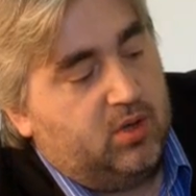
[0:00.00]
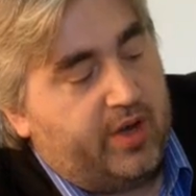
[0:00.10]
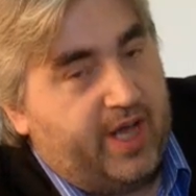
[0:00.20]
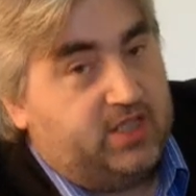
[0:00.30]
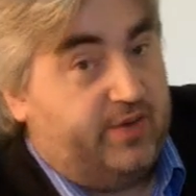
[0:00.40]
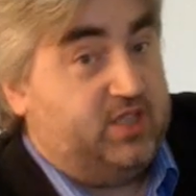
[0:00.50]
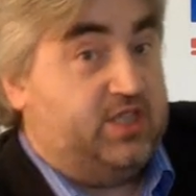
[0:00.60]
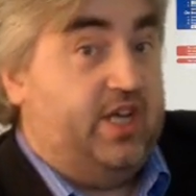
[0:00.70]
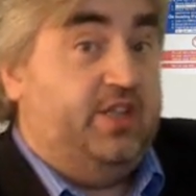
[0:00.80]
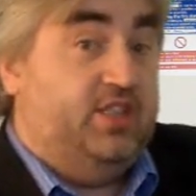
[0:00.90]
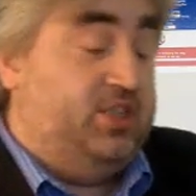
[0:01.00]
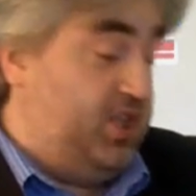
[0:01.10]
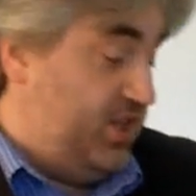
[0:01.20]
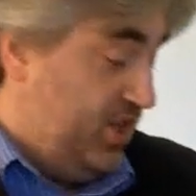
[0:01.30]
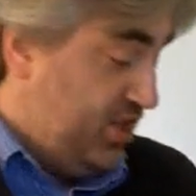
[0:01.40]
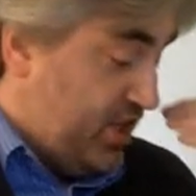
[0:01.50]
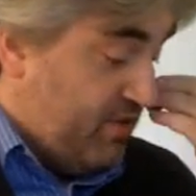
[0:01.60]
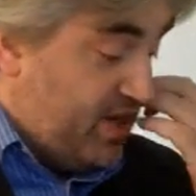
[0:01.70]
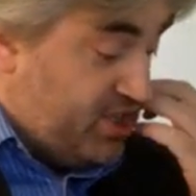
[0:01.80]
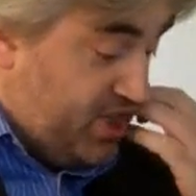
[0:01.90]
Okay, so as I say, this is a third
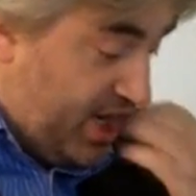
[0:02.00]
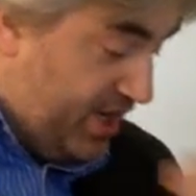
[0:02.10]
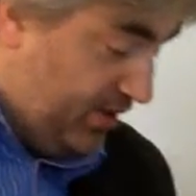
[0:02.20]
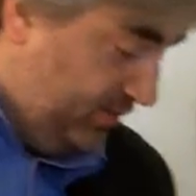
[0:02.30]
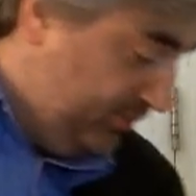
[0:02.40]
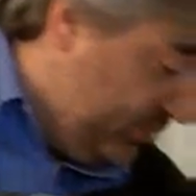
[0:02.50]
generation Kindle.